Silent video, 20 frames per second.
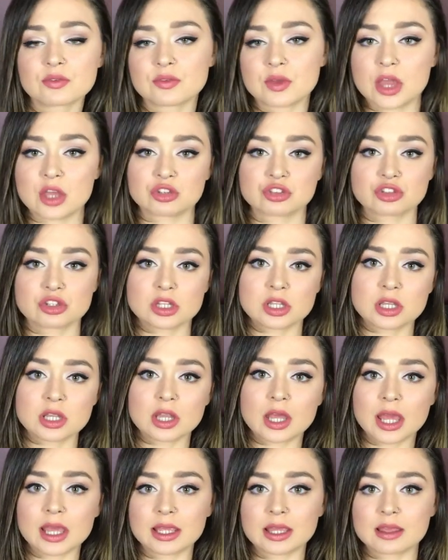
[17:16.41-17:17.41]

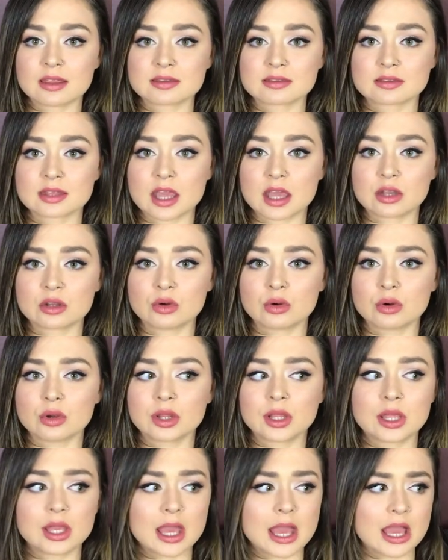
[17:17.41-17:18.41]
fashion, I guess, category.